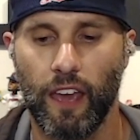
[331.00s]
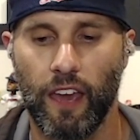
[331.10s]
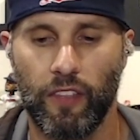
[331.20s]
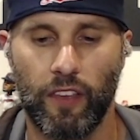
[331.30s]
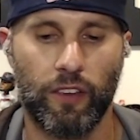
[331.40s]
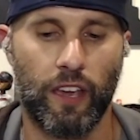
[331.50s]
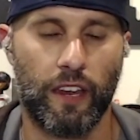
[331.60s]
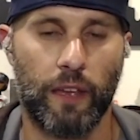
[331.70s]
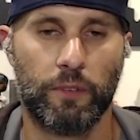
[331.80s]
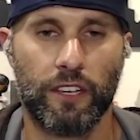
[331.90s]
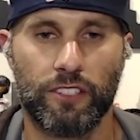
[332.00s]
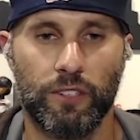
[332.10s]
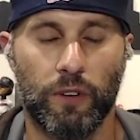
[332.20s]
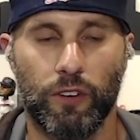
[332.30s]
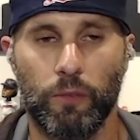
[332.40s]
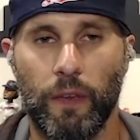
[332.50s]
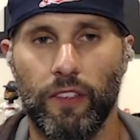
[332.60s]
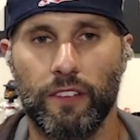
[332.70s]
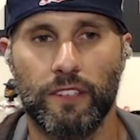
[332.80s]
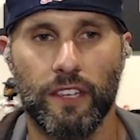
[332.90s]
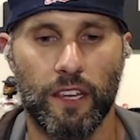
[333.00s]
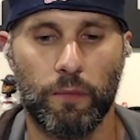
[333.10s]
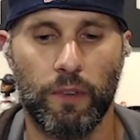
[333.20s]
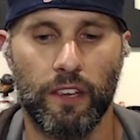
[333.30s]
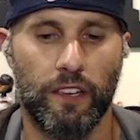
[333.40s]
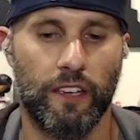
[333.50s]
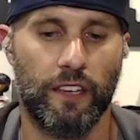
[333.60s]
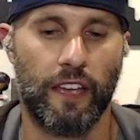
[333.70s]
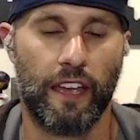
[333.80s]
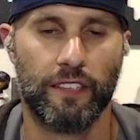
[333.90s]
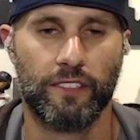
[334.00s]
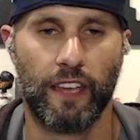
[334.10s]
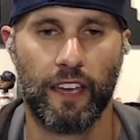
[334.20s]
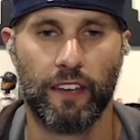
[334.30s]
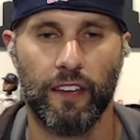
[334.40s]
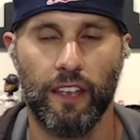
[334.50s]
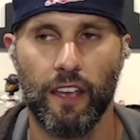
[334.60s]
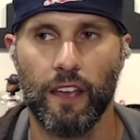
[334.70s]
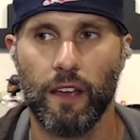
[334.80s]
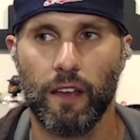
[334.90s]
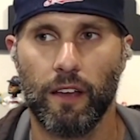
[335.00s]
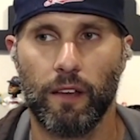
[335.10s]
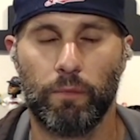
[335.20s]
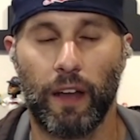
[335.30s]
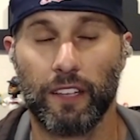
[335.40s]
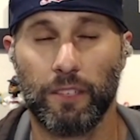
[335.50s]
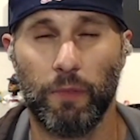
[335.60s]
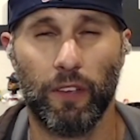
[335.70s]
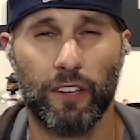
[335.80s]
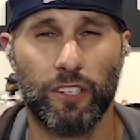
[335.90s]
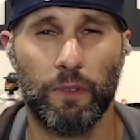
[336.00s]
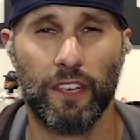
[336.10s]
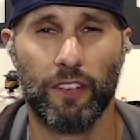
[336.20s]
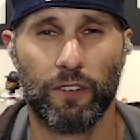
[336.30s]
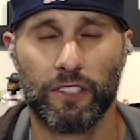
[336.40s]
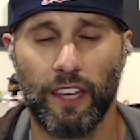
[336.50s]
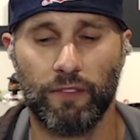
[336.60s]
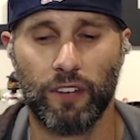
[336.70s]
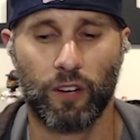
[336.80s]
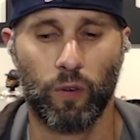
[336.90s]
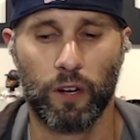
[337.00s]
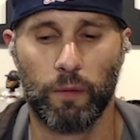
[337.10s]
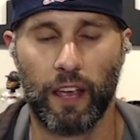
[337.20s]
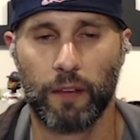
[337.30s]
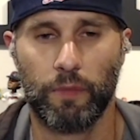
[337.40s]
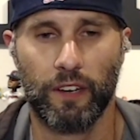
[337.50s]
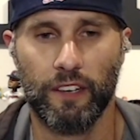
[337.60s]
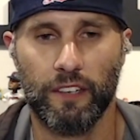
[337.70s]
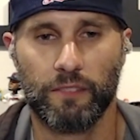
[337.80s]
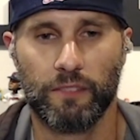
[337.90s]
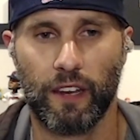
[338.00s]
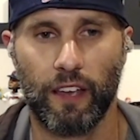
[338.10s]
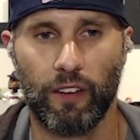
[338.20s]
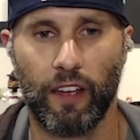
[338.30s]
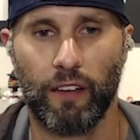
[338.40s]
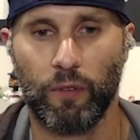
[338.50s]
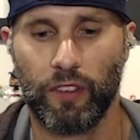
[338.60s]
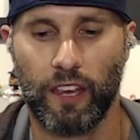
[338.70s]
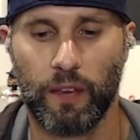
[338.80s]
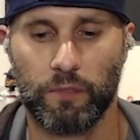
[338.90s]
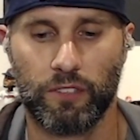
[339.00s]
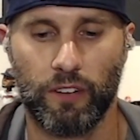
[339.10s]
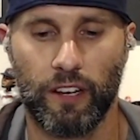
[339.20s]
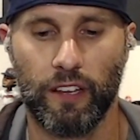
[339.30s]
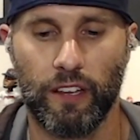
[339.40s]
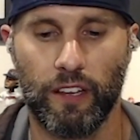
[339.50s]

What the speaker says: And then you had MJ Stewart, who made the team. He has that possibility to be either a safety or a cornerback, but he's been held out with a hamstring.